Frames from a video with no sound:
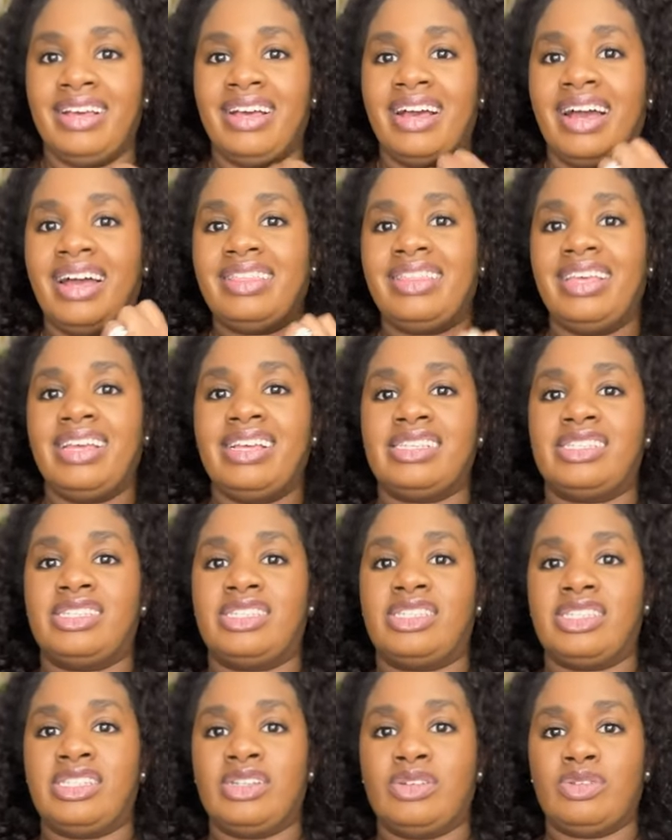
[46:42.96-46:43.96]
I think it's
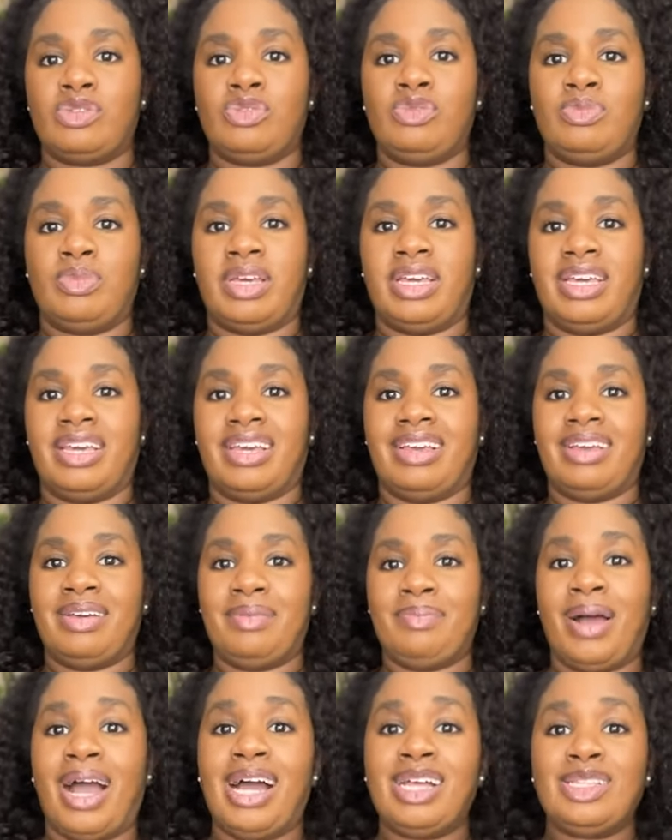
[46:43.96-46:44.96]
still too big.
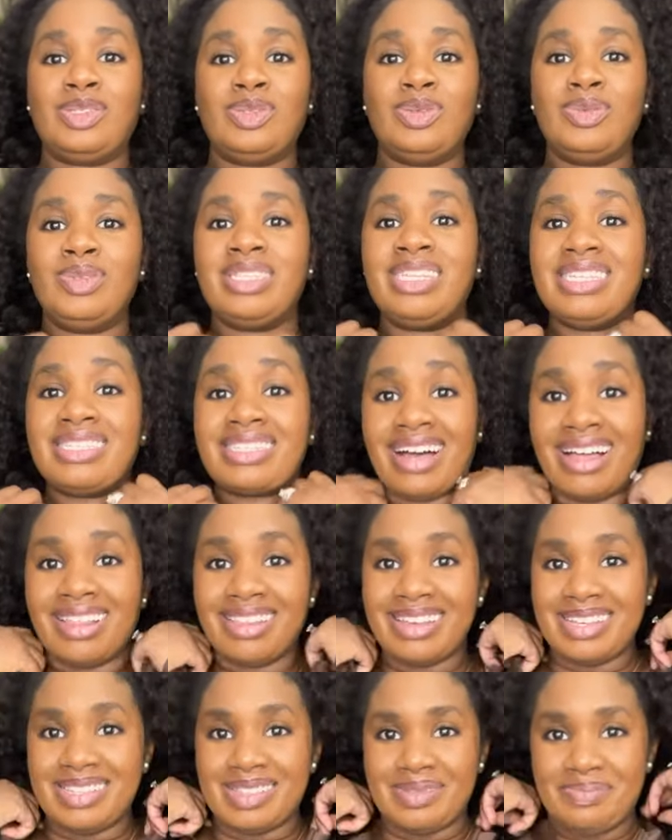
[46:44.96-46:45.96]
But I do, this color
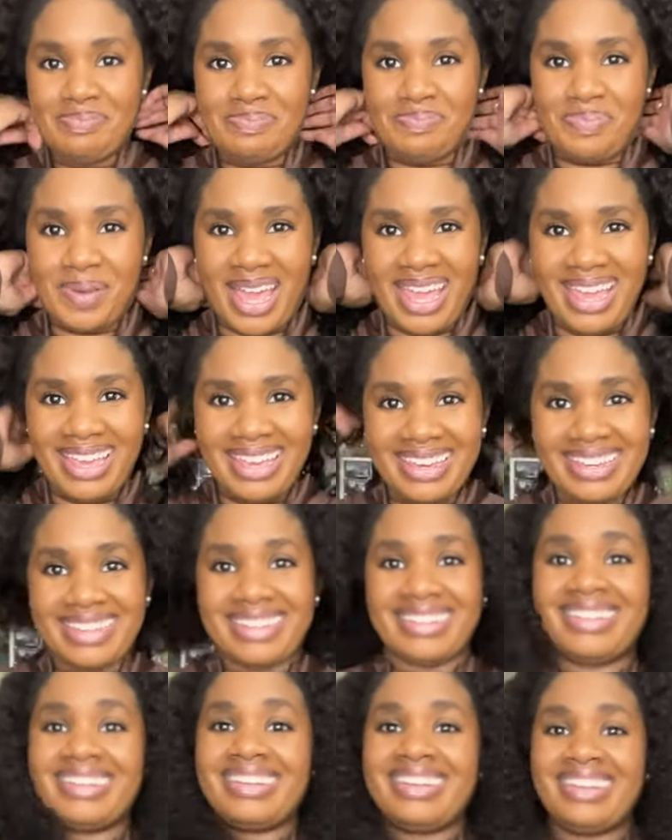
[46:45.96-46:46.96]
is
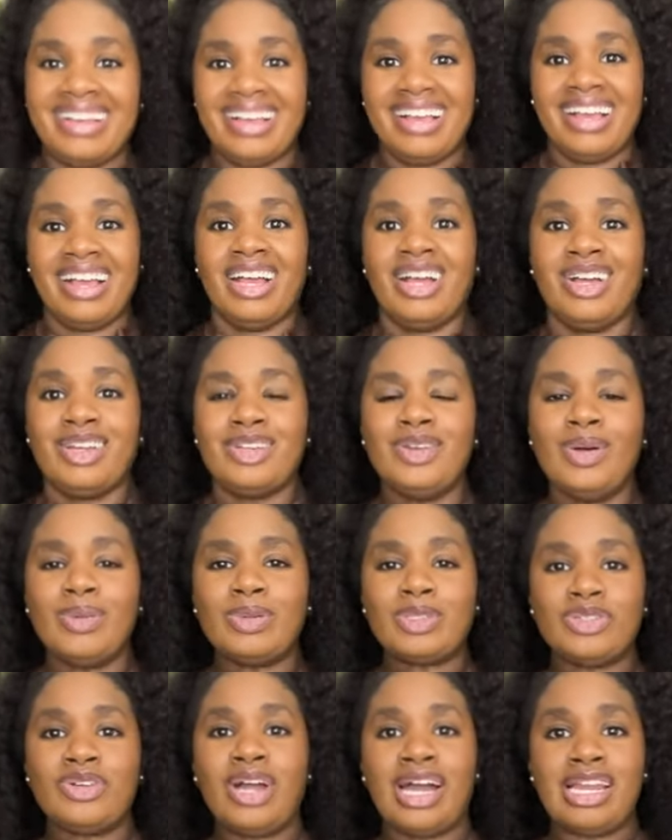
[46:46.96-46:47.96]
banging. You know what
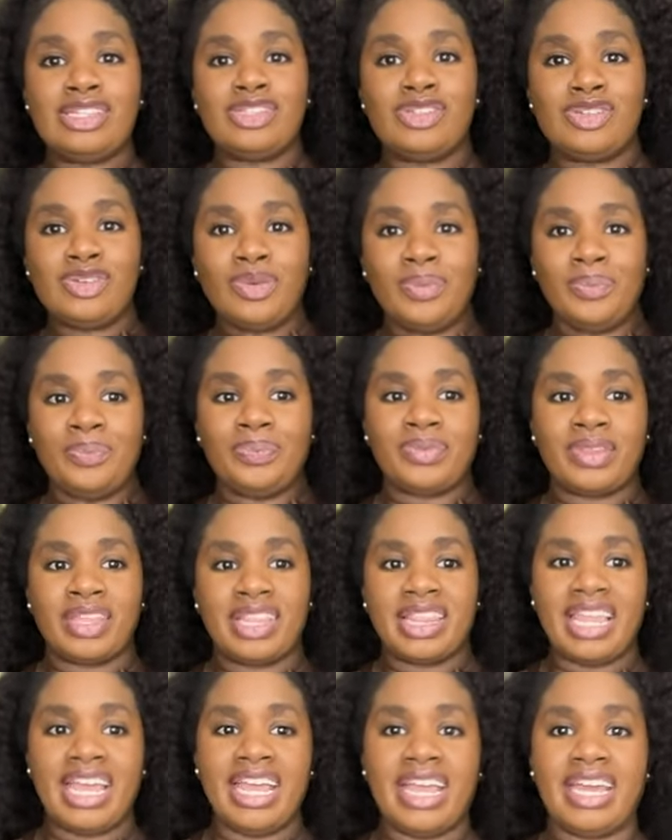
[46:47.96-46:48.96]
you gotta do?
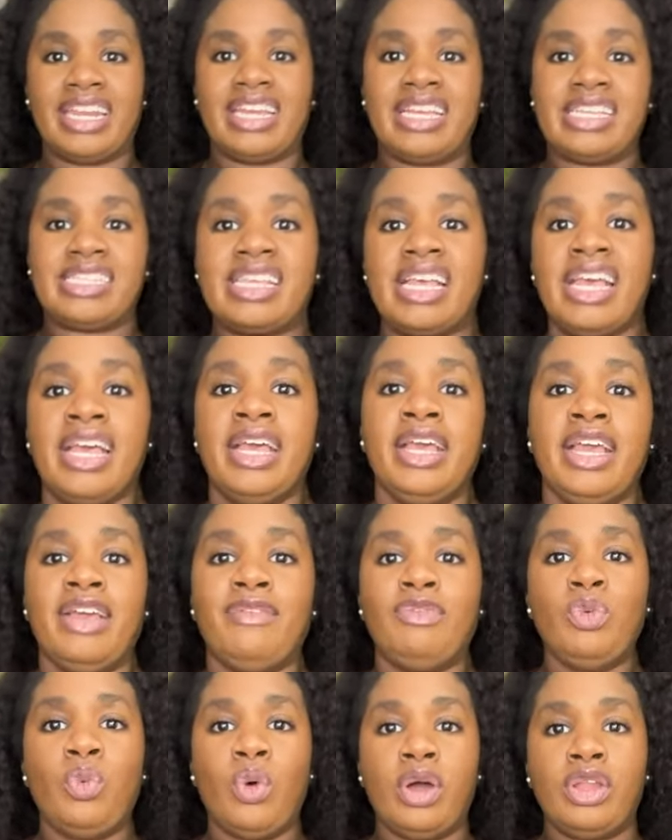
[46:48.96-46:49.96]
Layer this. If
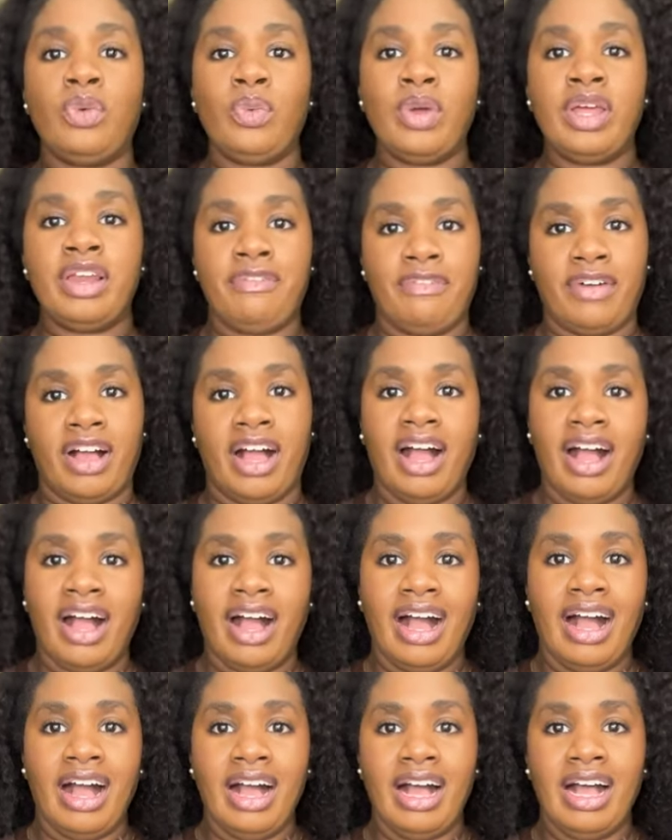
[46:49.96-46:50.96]
you wanna wear the
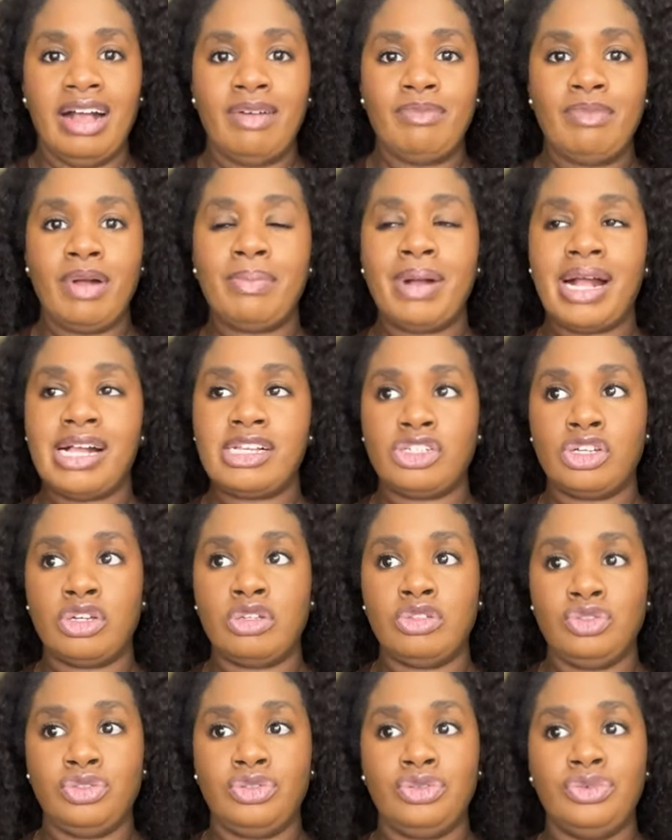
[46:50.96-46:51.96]
Faja, remember I
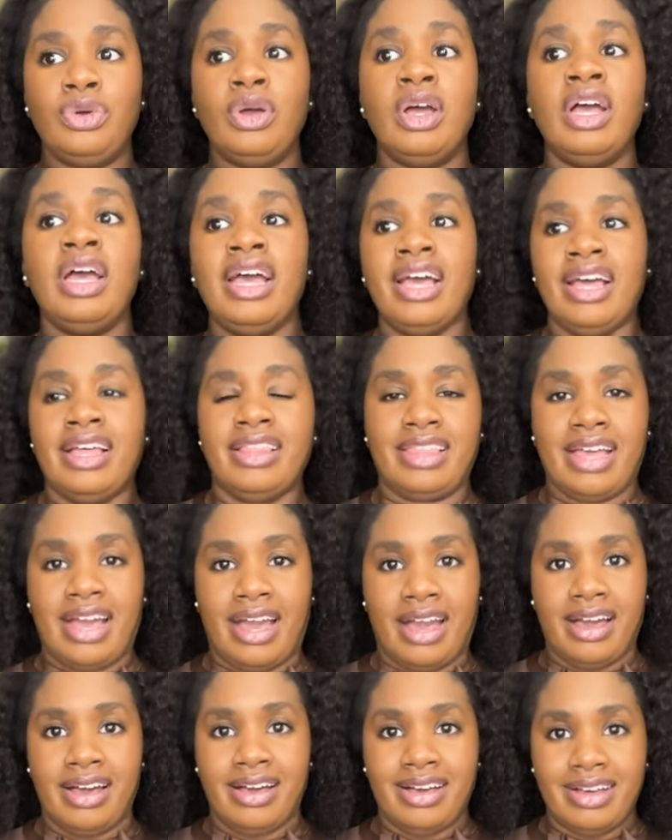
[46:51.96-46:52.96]
showed you
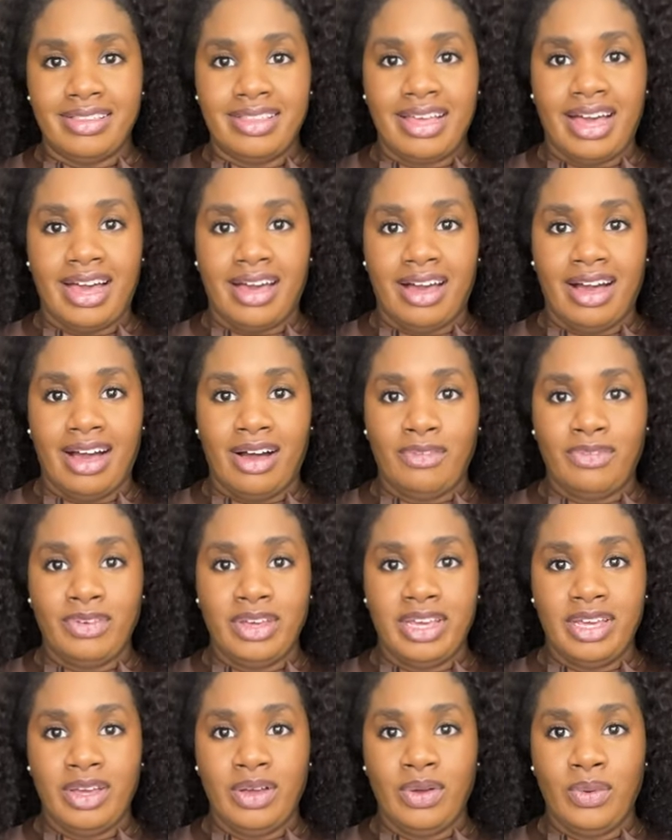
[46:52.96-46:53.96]
that
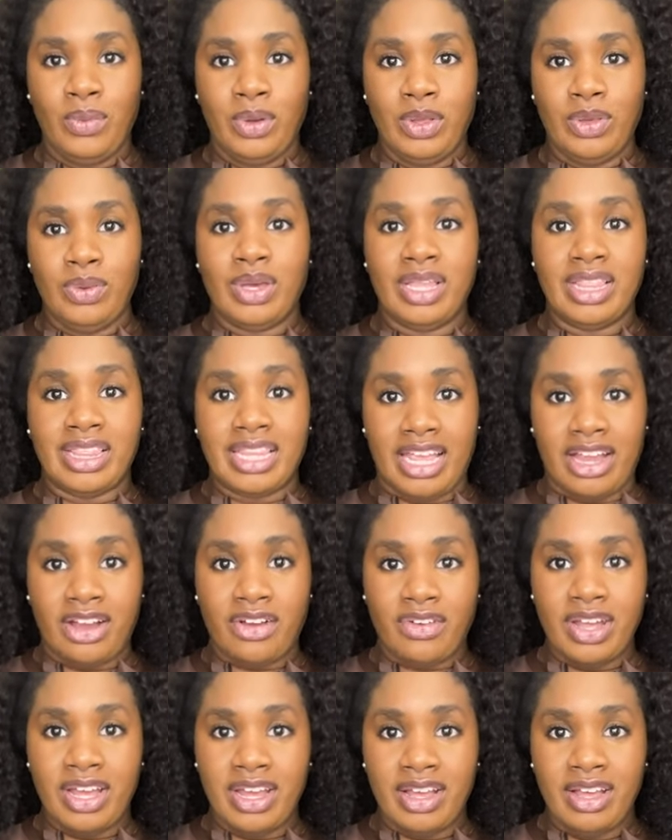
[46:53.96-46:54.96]
outfit where you can layer
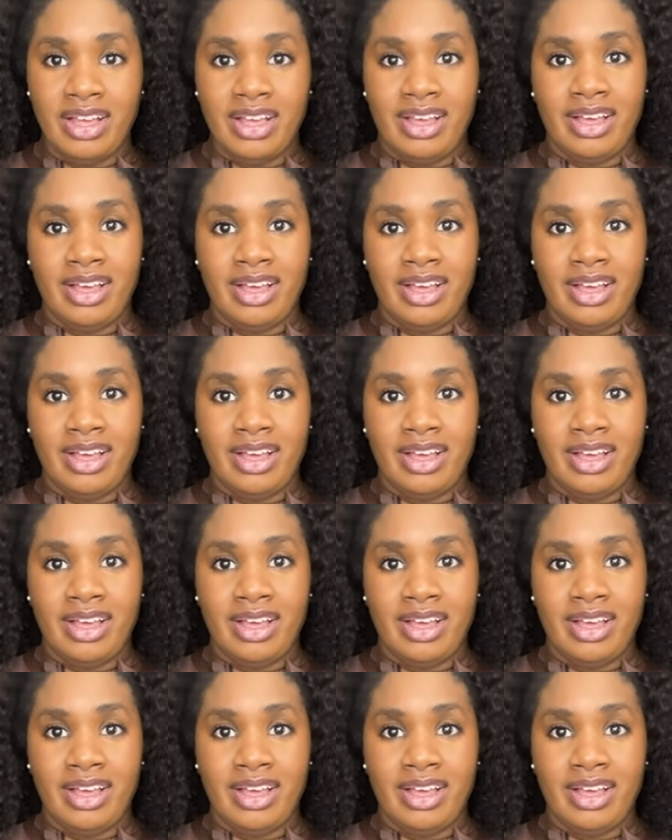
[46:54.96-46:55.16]
it